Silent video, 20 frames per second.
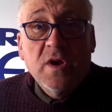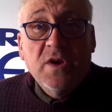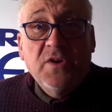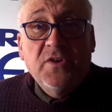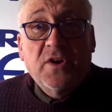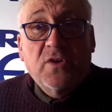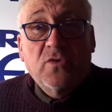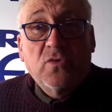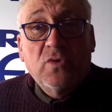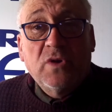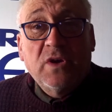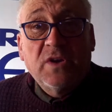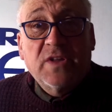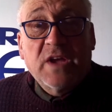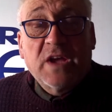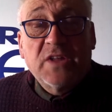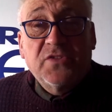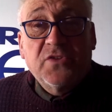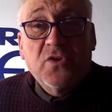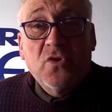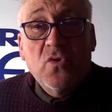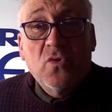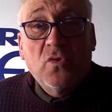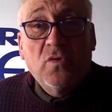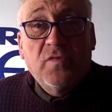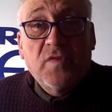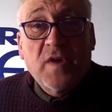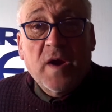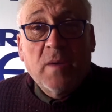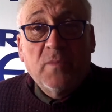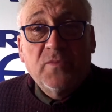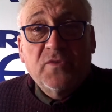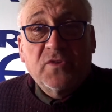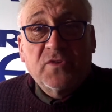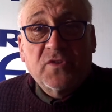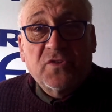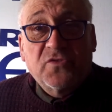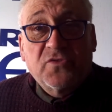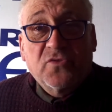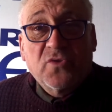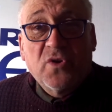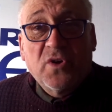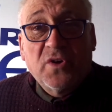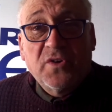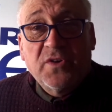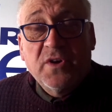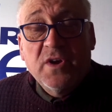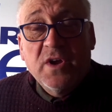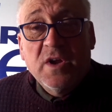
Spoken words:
Not only that, the whole farms are destroyed